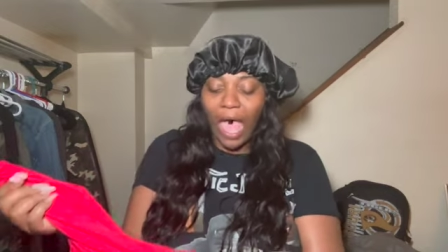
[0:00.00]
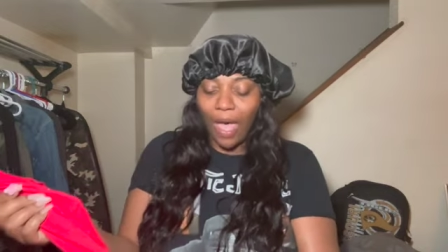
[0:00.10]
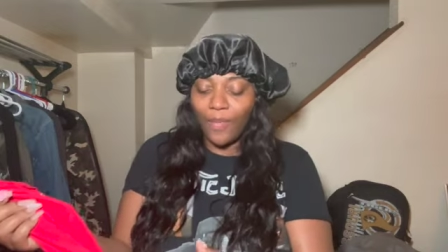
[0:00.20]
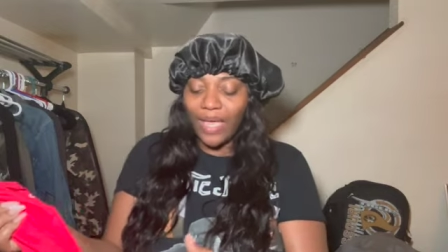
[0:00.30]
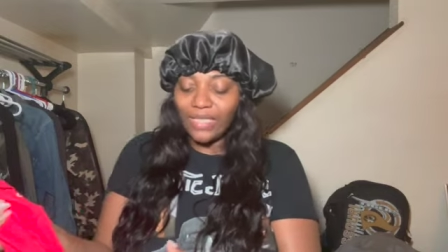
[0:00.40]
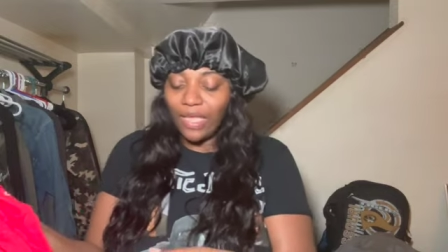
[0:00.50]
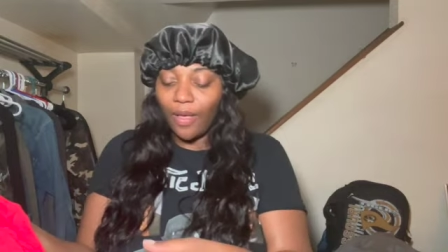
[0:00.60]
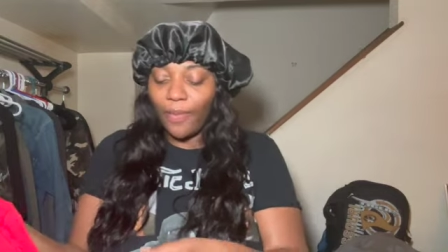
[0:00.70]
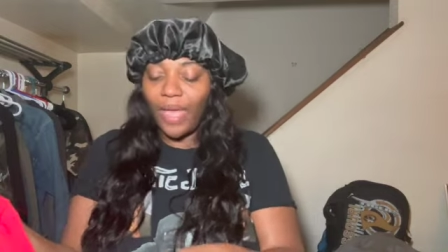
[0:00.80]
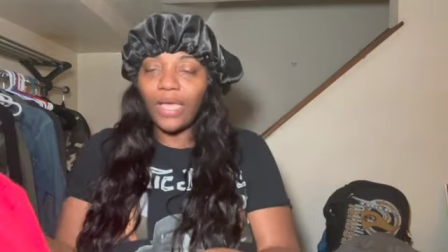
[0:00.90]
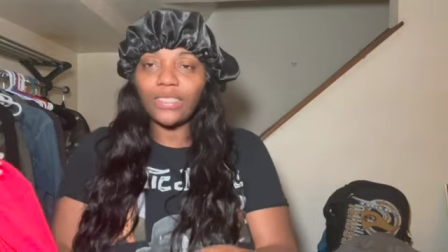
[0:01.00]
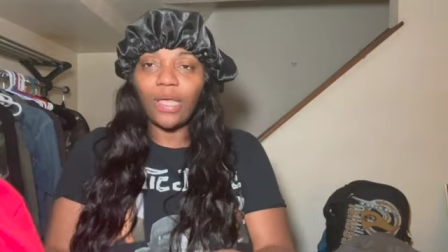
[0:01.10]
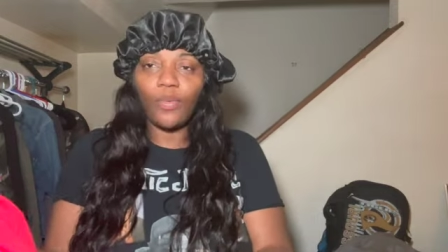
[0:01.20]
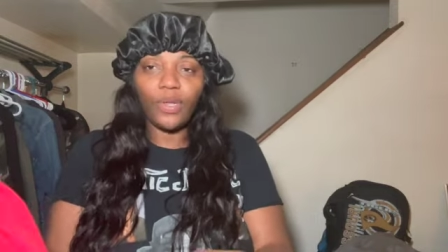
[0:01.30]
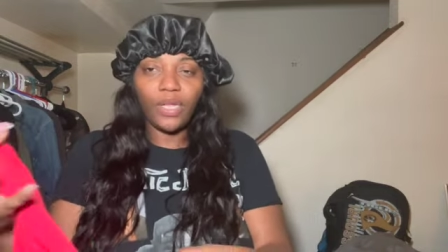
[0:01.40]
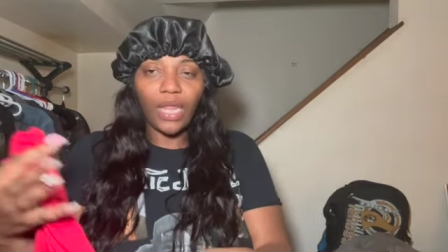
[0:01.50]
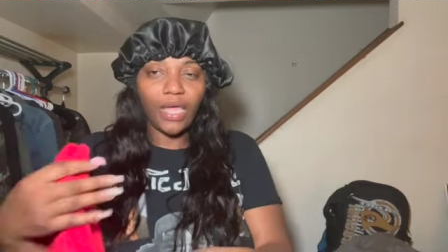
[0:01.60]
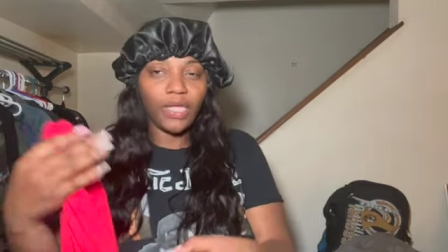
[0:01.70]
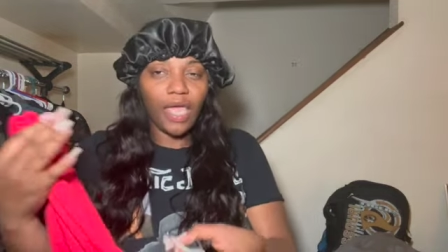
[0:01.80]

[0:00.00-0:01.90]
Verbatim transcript: I might take them back because I wanted like